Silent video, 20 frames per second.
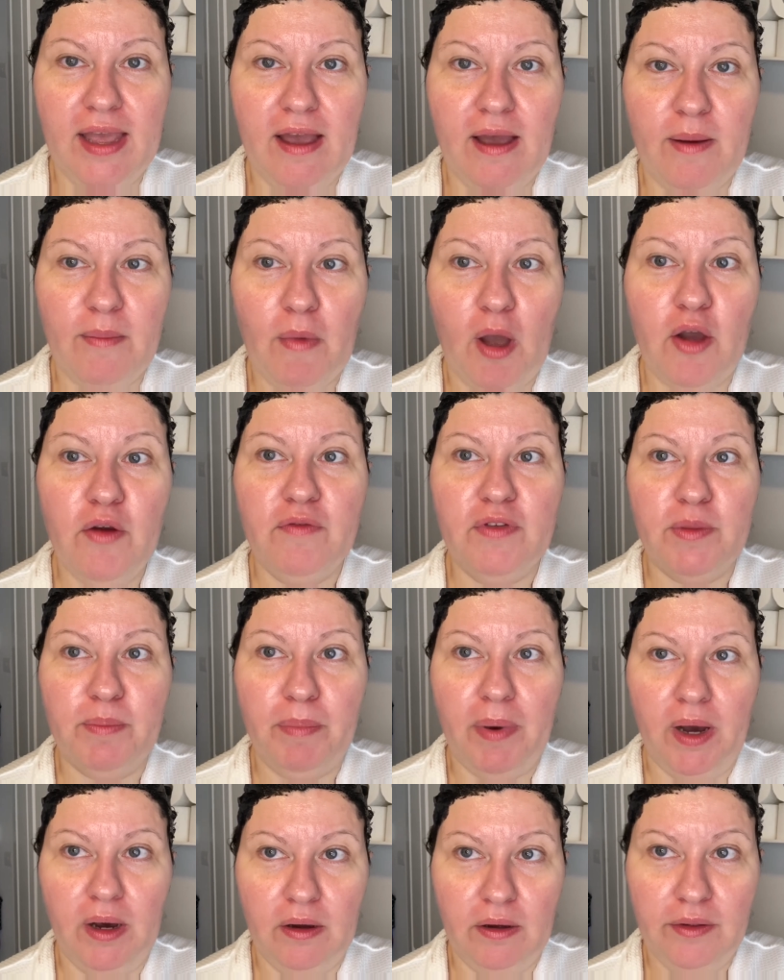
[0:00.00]
over the
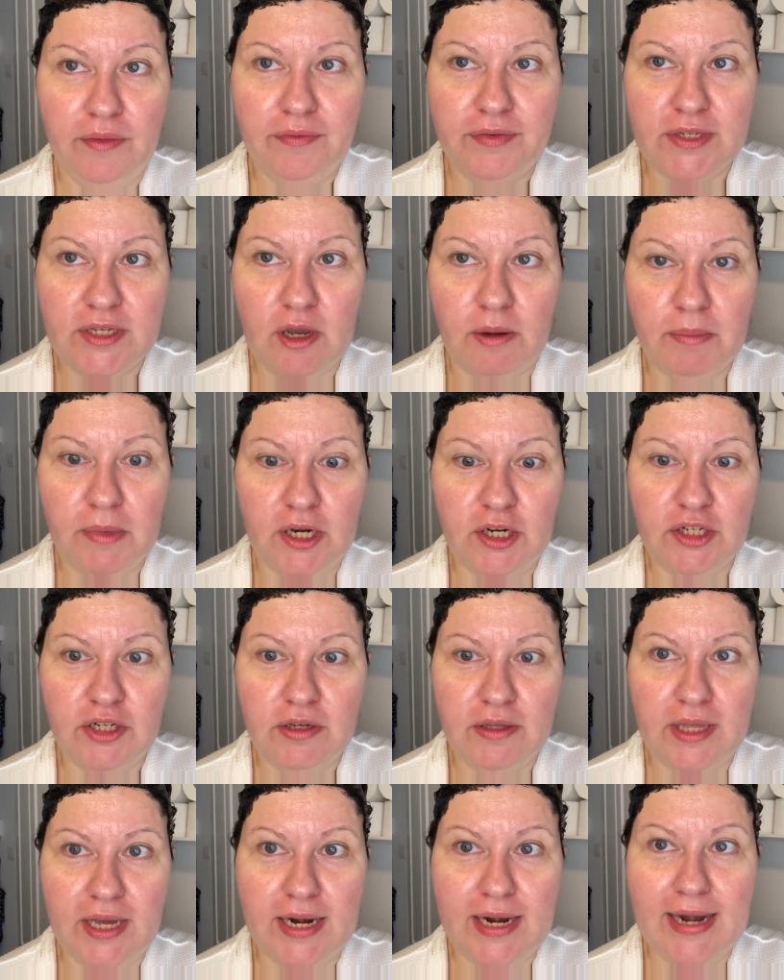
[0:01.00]
bath, so I'm going to
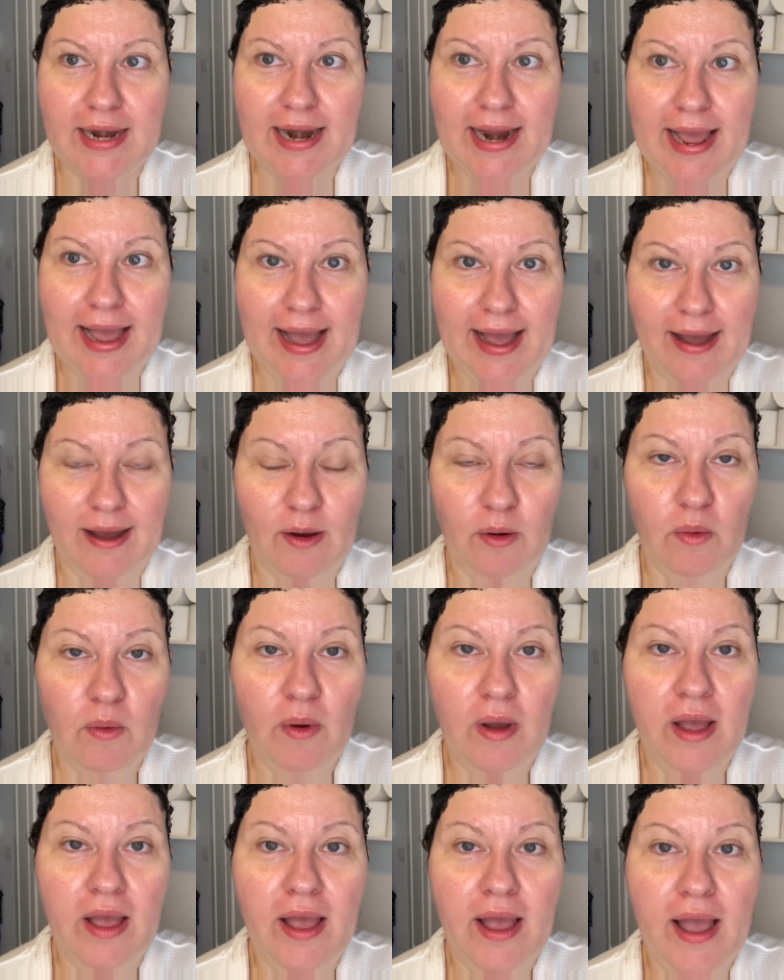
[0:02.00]
do that
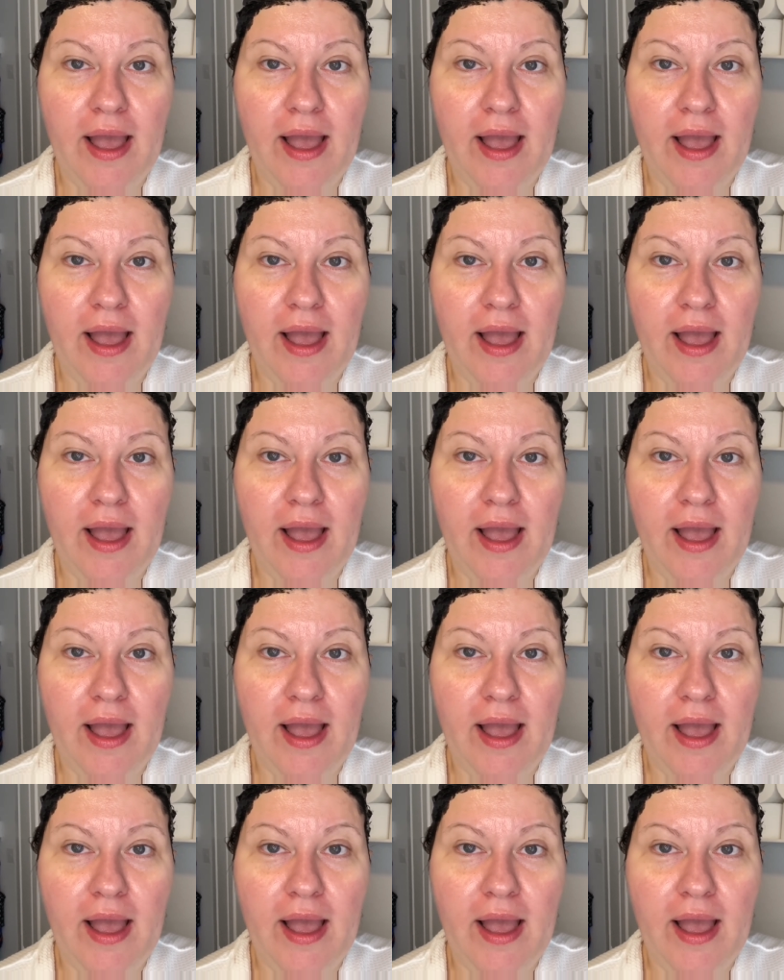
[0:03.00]
now.